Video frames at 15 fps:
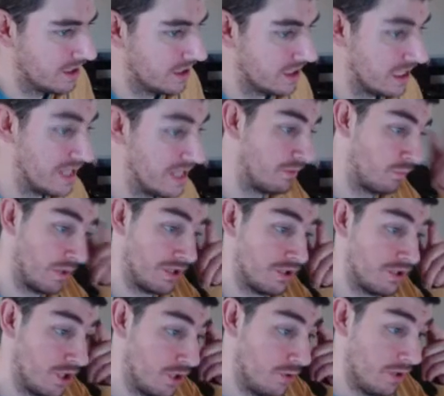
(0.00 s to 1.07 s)
Even when you
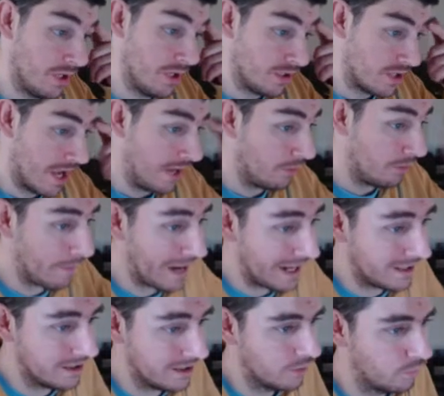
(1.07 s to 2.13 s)
do, your health pack,
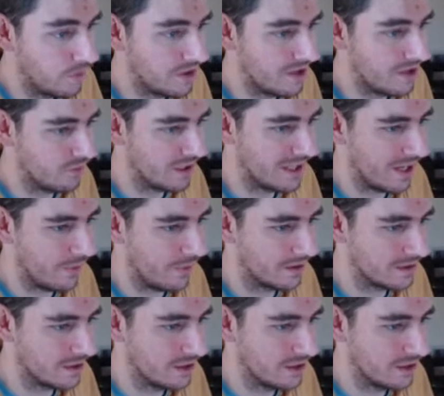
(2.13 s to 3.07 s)
with every character,